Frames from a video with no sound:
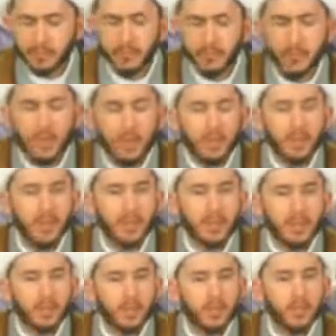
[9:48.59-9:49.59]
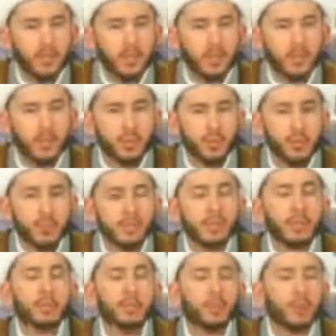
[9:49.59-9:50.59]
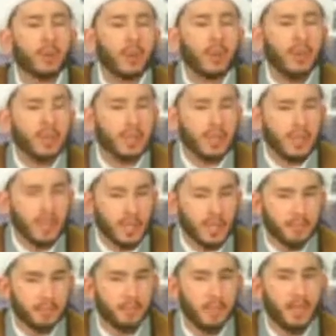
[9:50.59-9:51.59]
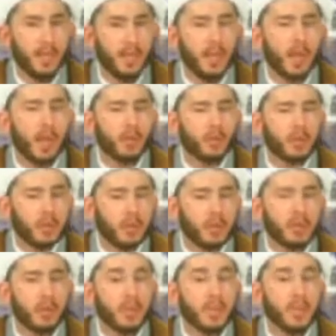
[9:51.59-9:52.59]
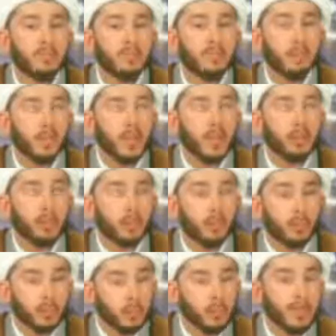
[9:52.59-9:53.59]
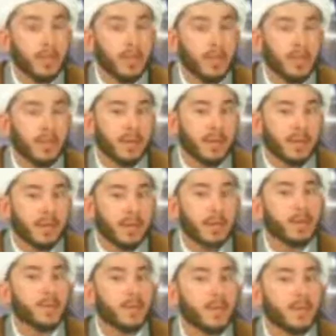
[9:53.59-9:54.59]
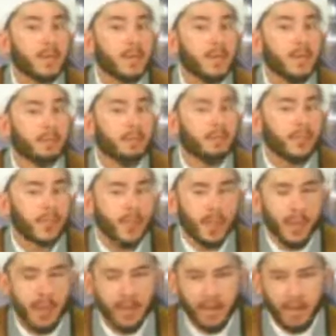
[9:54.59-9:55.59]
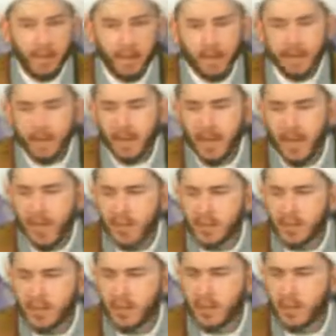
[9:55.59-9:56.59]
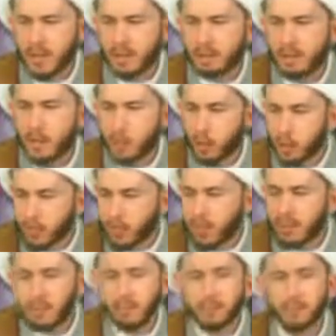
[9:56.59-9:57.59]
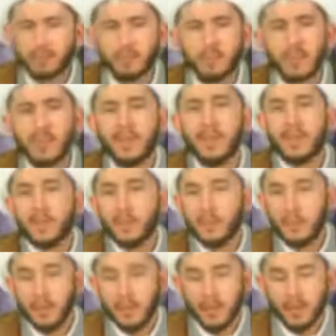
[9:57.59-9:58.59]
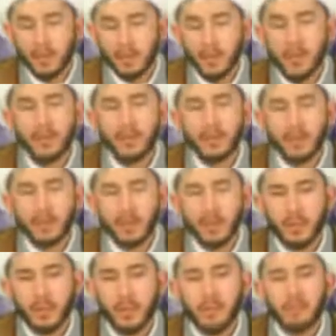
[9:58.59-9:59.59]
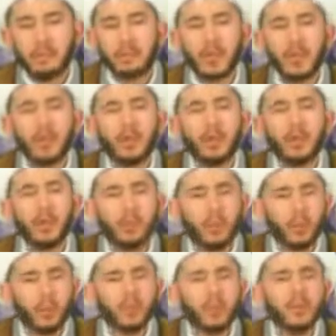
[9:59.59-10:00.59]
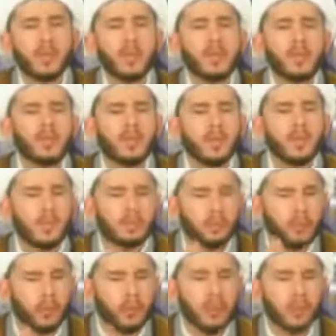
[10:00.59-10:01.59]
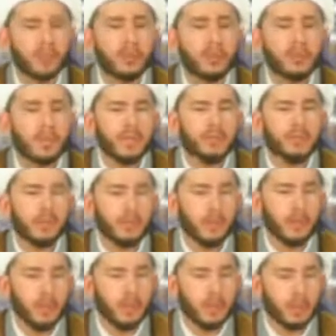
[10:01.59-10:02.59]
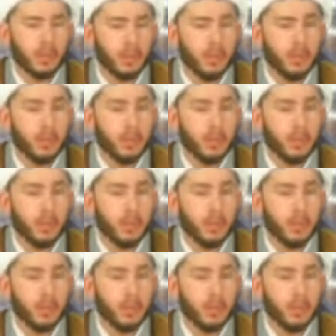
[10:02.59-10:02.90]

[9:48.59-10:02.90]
And you asked another question with respect to Quran al-Kareem. Al-Quran al-Kareem, the way Amir al-Mu'mineen alayhi salatu wassalam has written, it is very on the order that the verses were revealed from Allah subhanahu wa